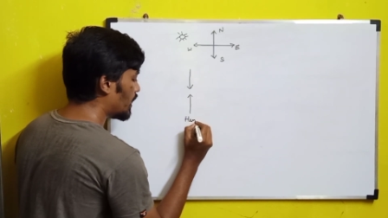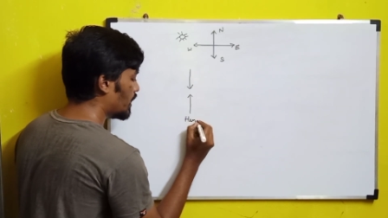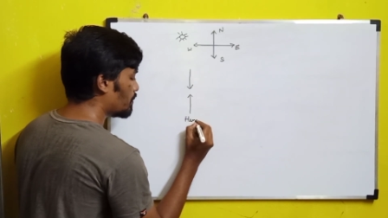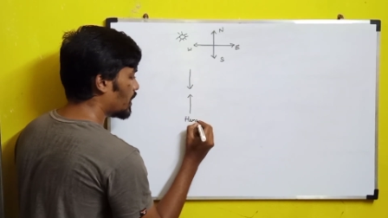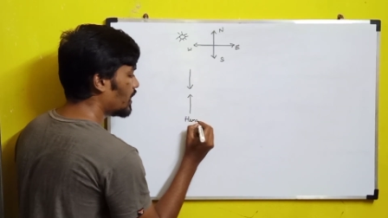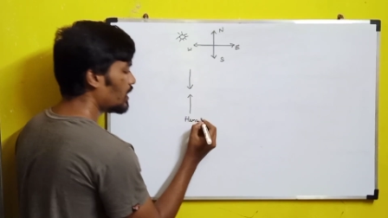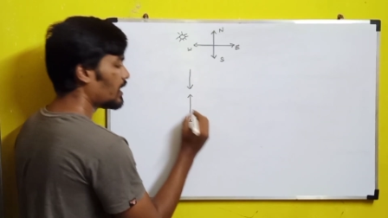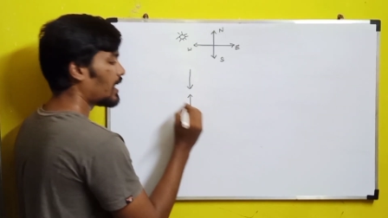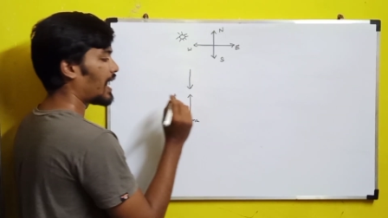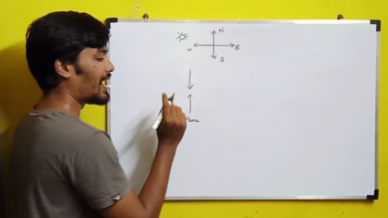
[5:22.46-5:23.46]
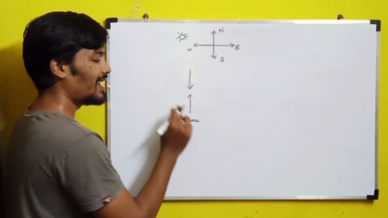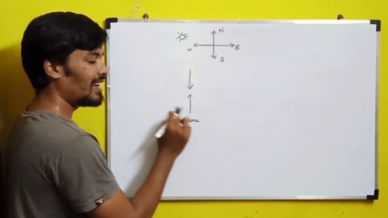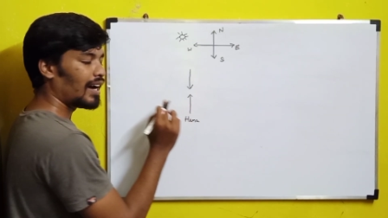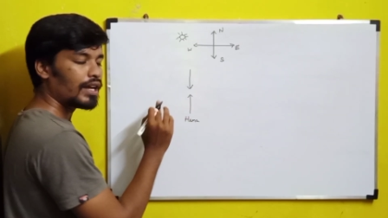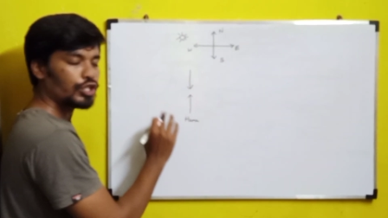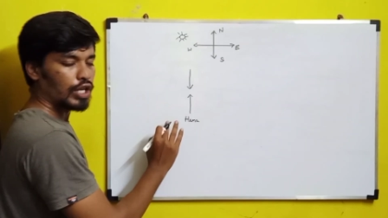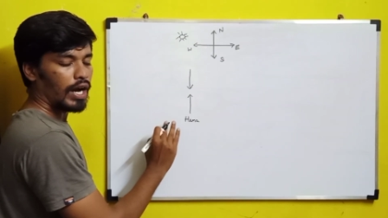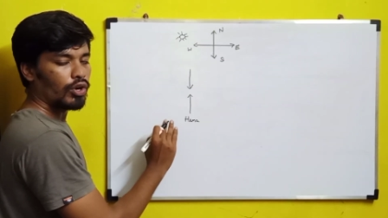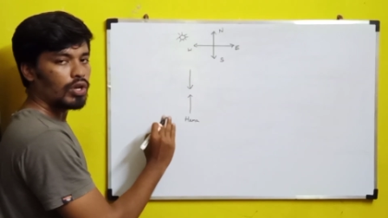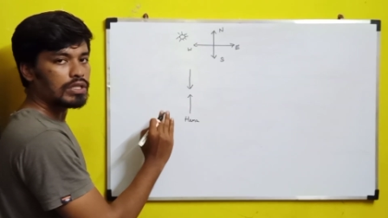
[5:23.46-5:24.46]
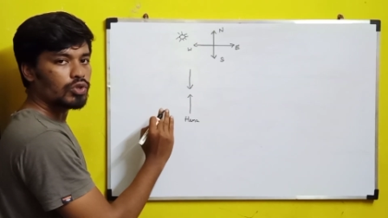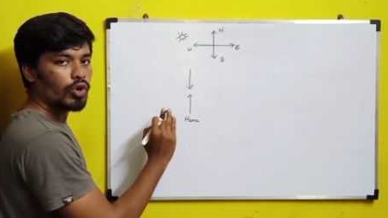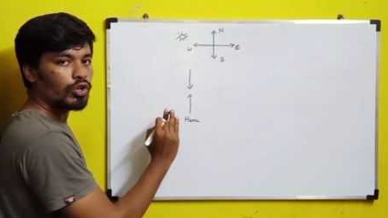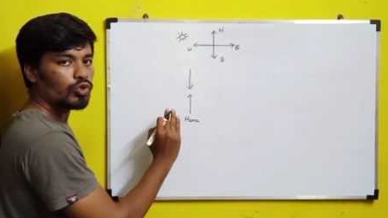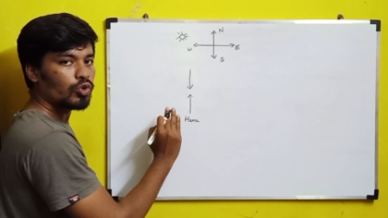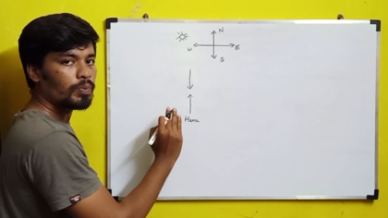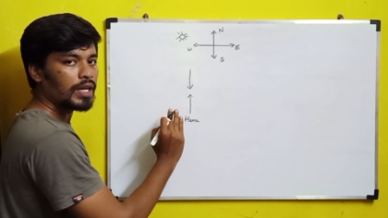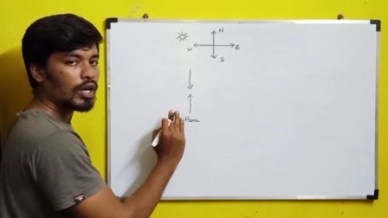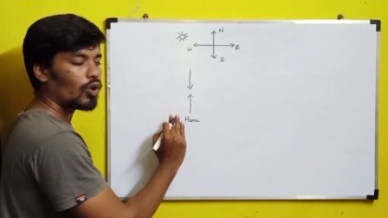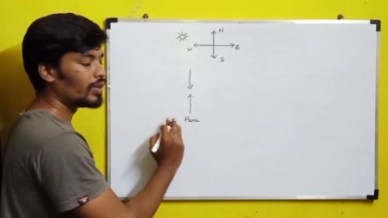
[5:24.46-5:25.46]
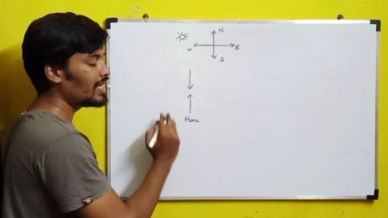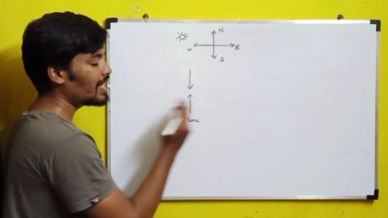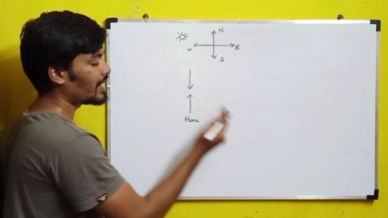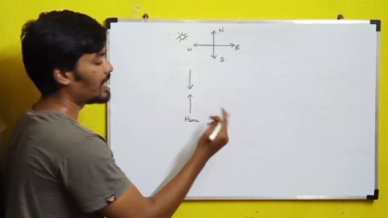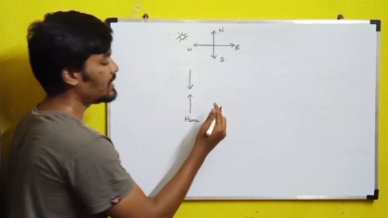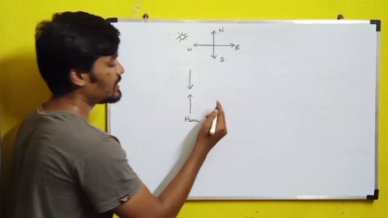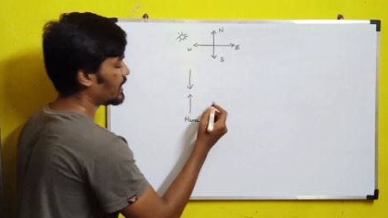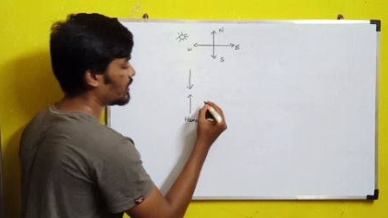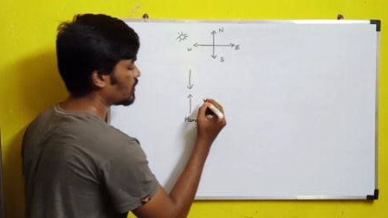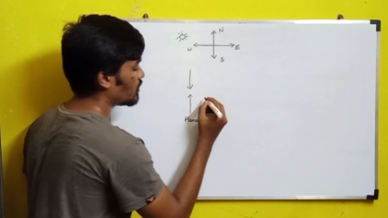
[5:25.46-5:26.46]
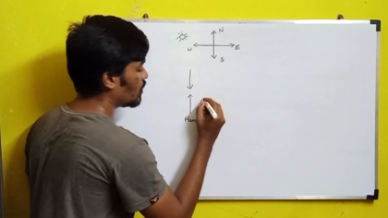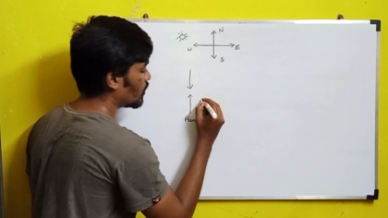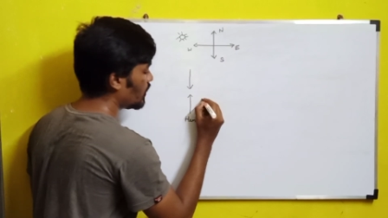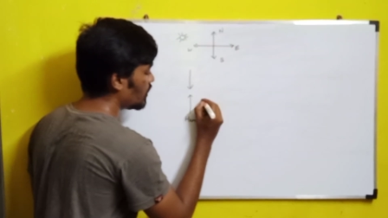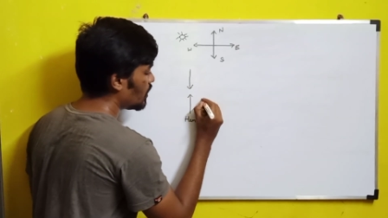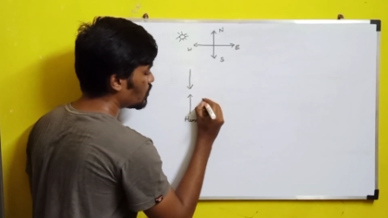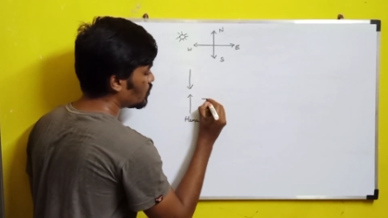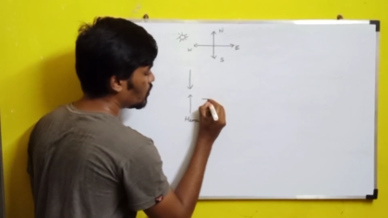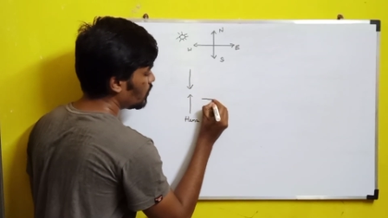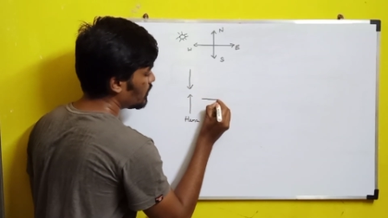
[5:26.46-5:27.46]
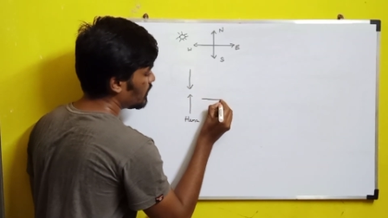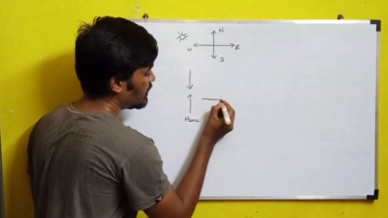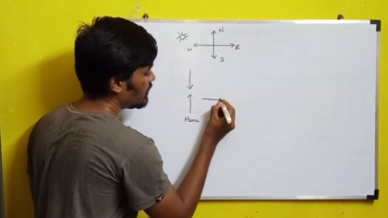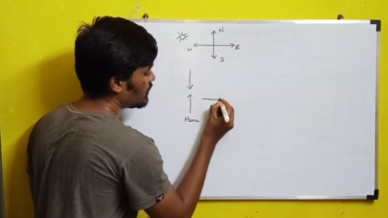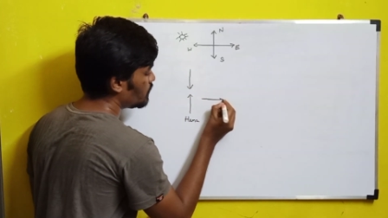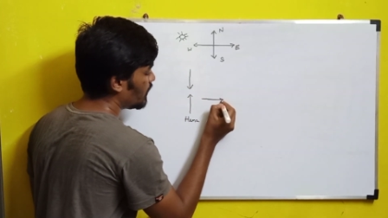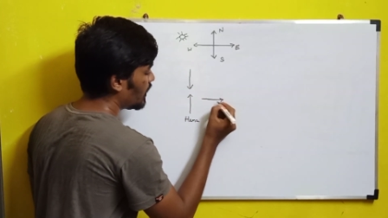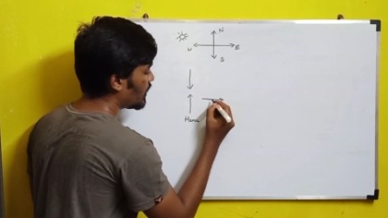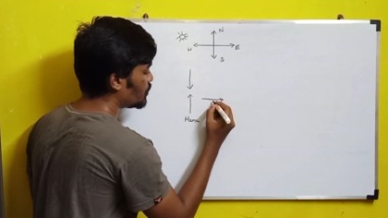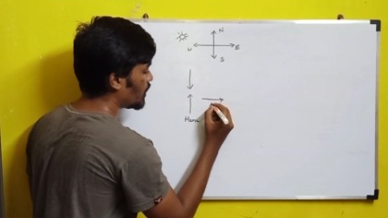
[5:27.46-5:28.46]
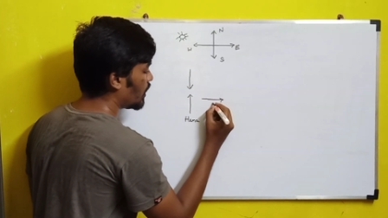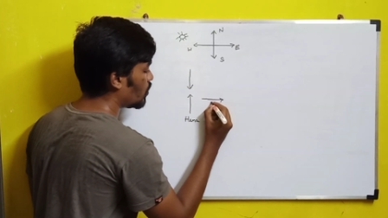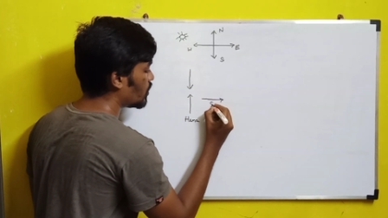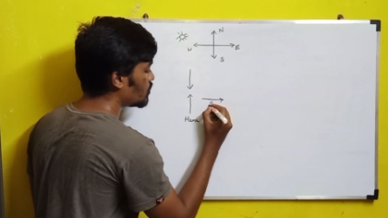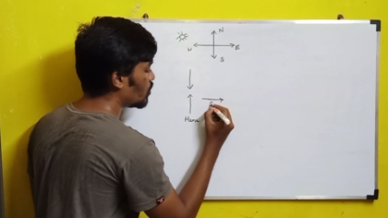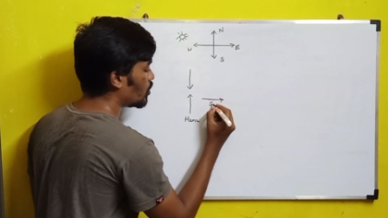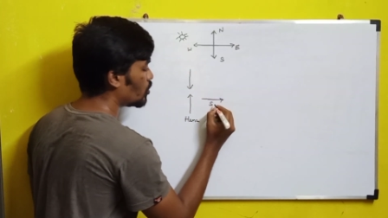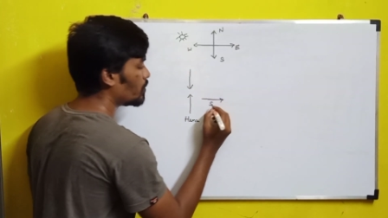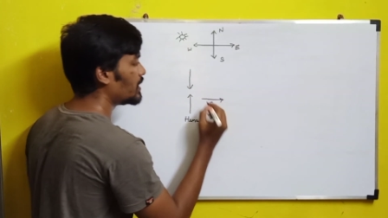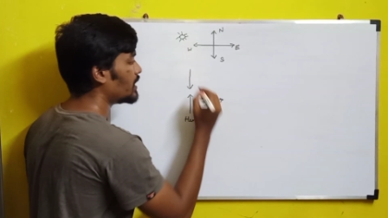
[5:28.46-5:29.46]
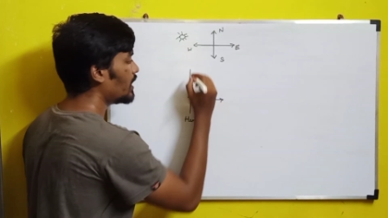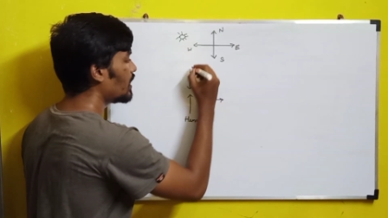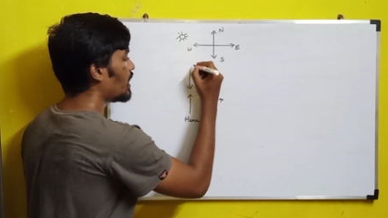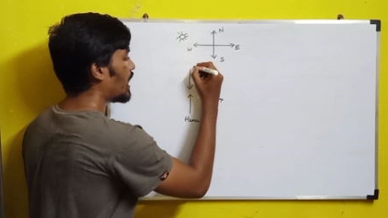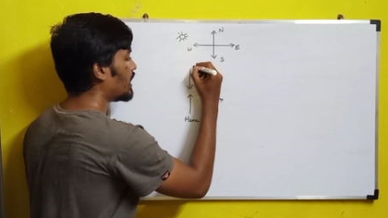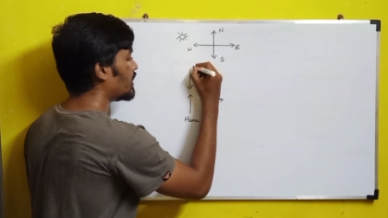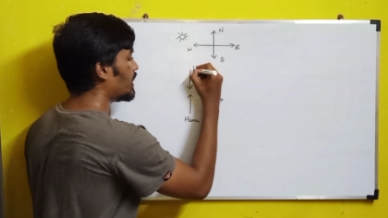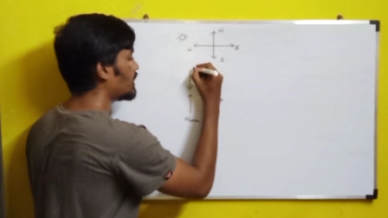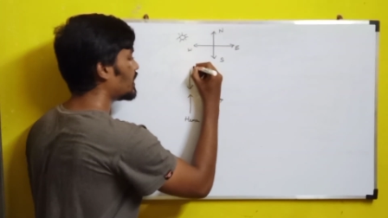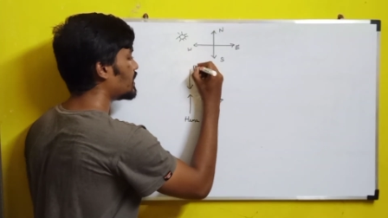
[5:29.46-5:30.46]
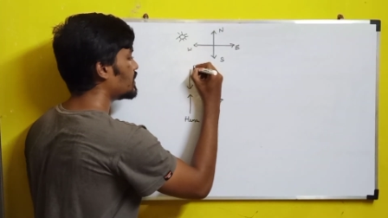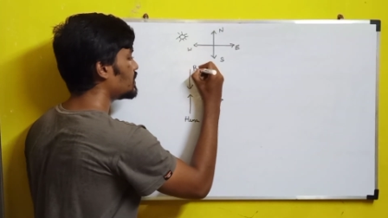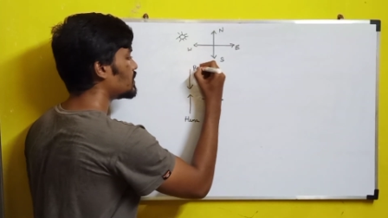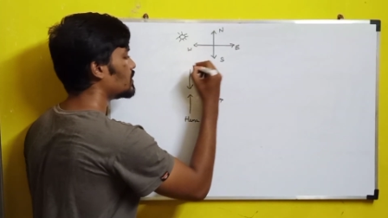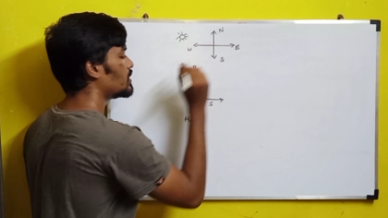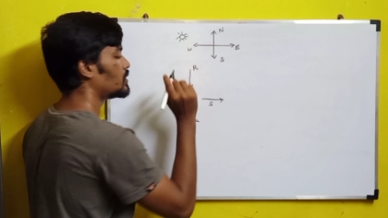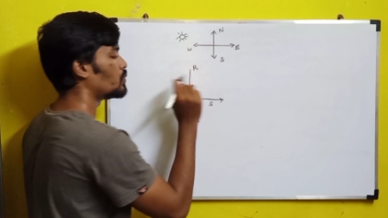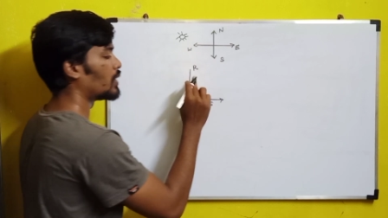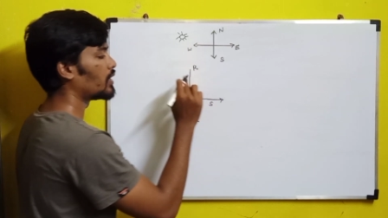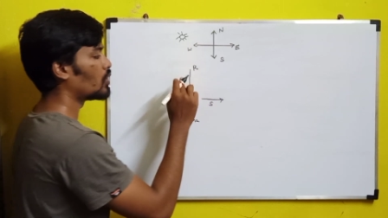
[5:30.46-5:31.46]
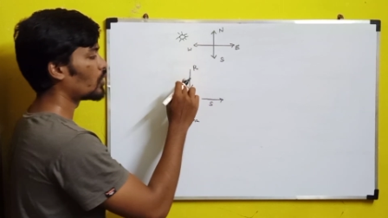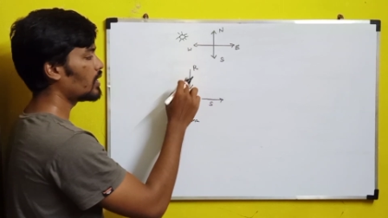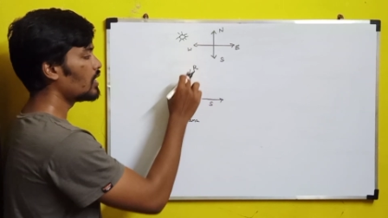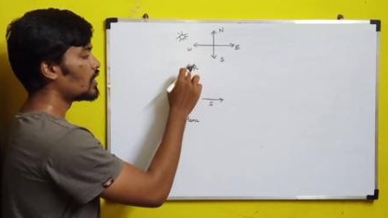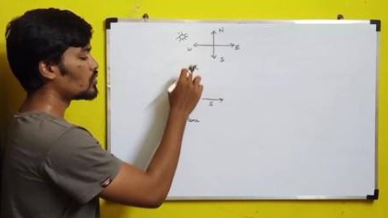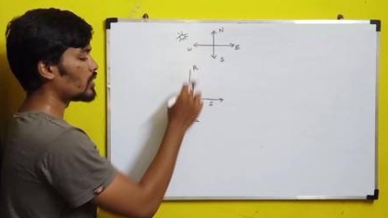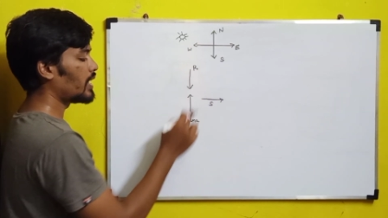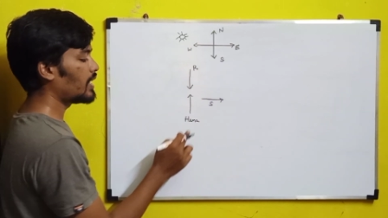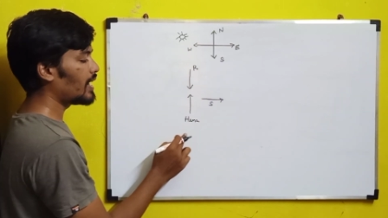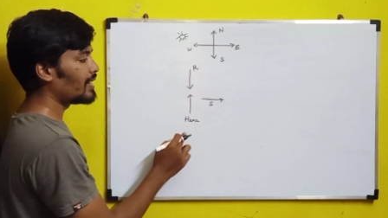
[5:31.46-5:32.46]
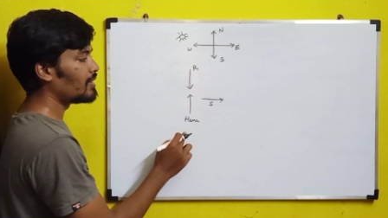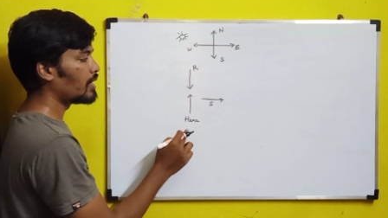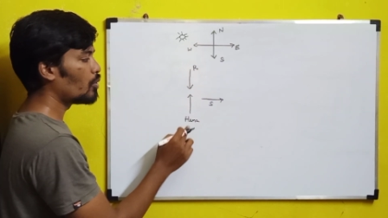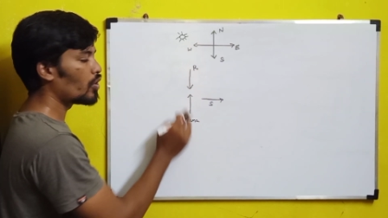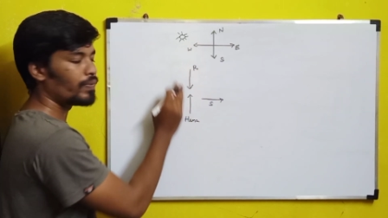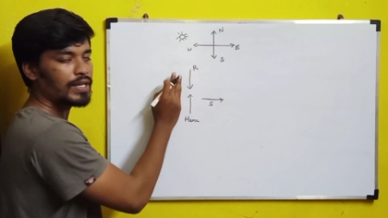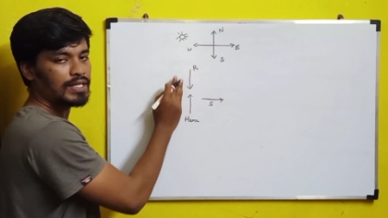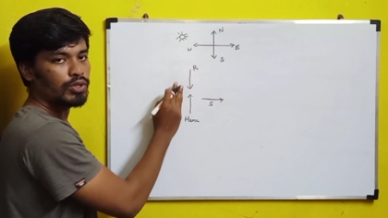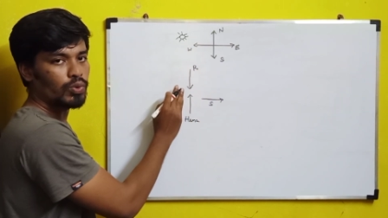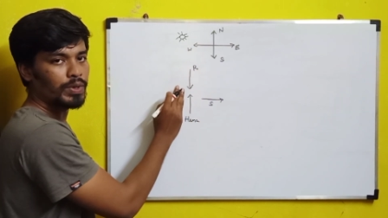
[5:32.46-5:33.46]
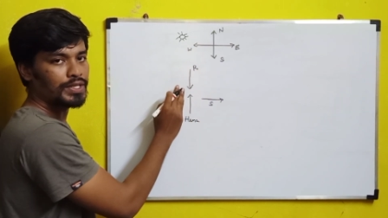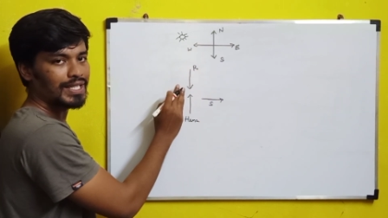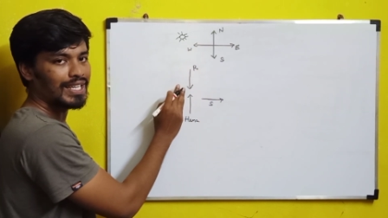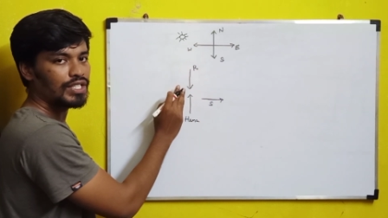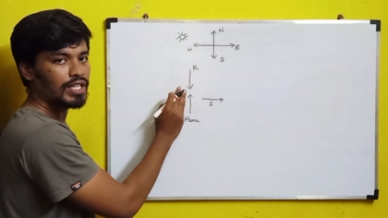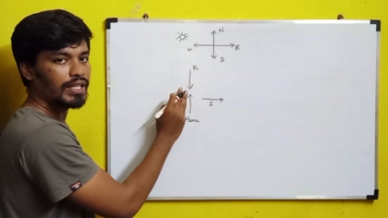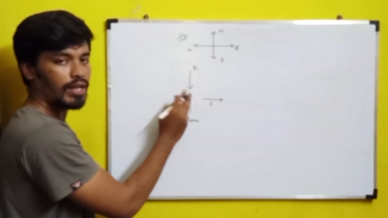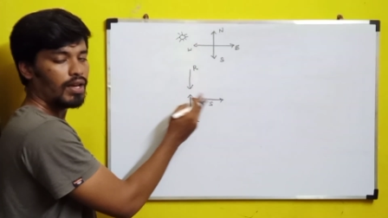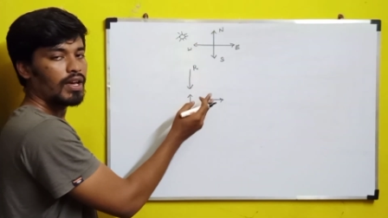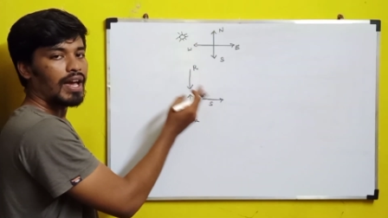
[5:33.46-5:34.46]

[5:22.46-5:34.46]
Hema and her shadow is going to be on the right side, okay. So in this way her shadow is going to be there and Rekha is this one, okay. So Rekha and Hema are facing towards each other